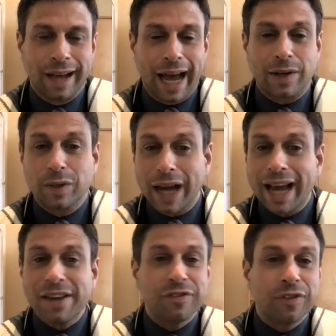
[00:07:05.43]

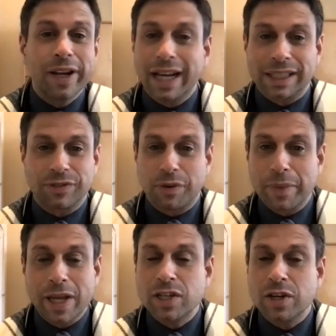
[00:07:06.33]
Adonai freed us from
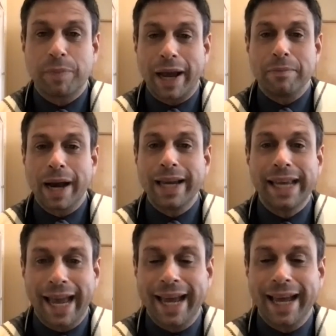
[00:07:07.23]
Egypt by a mighty
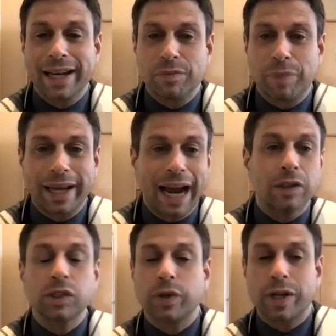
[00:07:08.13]
hand, by an
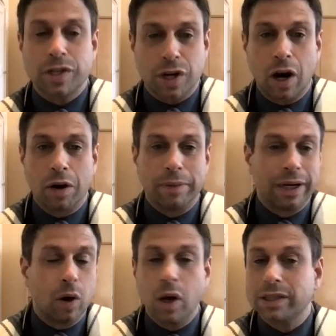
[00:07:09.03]
outstretched arm and
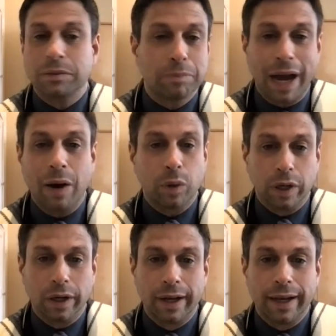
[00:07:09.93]
awesome power,